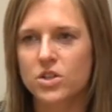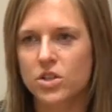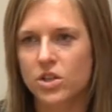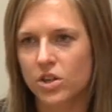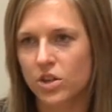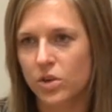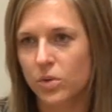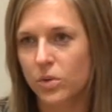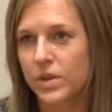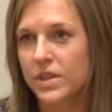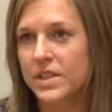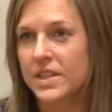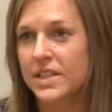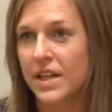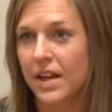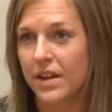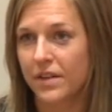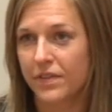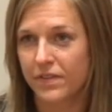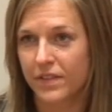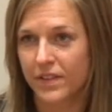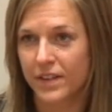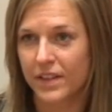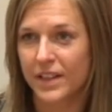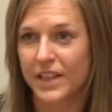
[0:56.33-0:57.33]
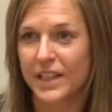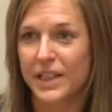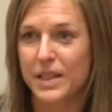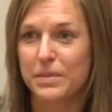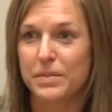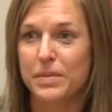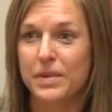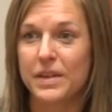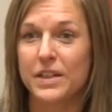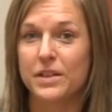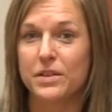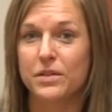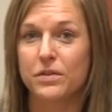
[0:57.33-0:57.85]
sugar will definitely
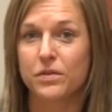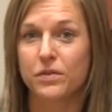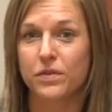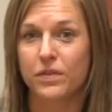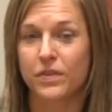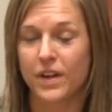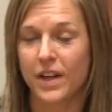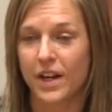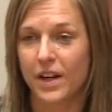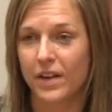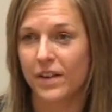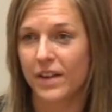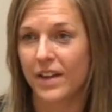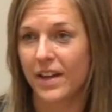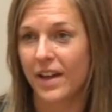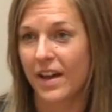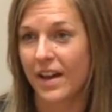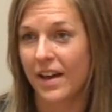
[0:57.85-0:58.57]
be very